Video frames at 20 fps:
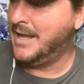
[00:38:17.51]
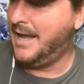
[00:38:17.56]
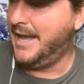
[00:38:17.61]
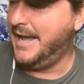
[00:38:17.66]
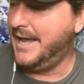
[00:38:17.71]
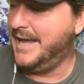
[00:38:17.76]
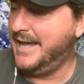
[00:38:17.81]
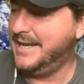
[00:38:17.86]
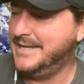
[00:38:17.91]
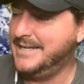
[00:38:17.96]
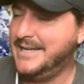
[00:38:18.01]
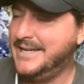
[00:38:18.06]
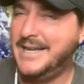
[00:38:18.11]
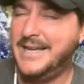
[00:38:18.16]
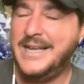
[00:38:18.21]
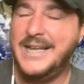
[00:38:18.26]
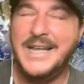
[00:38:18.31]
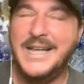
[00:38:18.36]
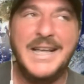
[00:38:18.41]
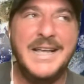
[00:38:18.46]
and
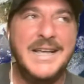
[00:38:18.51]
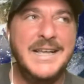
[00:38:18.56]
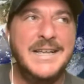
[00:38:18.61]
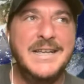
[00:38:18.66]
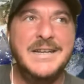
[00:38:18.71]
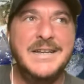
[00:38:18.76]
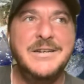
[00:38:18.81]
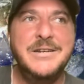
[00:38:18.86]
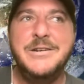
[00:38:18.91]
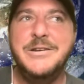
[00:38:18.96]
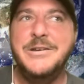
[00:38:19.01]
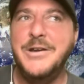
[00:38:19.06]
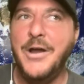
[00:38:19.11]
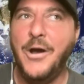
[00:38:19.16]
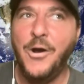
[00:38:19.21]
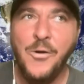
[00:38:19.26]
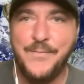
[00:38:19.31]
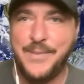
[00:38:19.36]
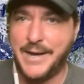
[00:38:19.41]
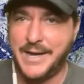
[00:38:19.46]

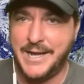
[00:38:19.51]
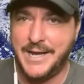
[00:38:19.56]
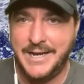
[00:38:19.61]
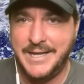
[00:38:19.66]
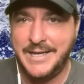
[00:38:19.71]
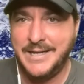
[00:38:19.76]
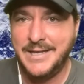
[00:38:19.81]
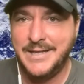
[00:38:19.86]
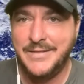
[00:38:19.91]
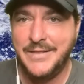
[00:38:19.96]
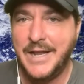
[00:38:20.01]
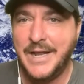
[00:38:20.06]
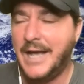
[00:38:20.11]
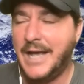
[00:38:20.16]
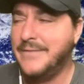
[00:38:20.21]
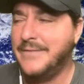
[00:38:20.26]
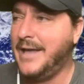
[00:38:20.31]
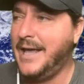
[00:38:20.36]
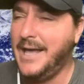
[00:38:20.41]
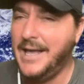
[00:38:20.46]
nobody that
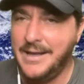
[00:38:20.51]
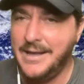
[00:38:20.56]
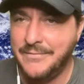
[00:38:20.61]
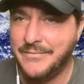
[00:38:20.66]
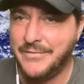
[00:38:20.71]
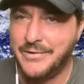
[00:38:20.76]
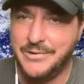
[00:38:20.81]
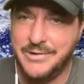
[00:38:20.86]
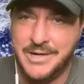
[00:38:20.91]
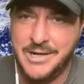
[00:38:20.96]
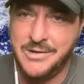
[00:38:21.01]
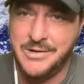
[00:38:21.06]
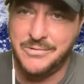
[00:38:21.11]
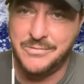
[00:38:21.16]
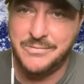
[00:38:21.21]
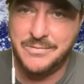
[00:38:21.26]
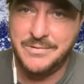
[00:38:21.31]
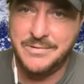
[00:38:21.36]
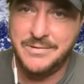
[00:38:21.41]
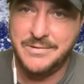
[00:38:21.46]
I've ever known,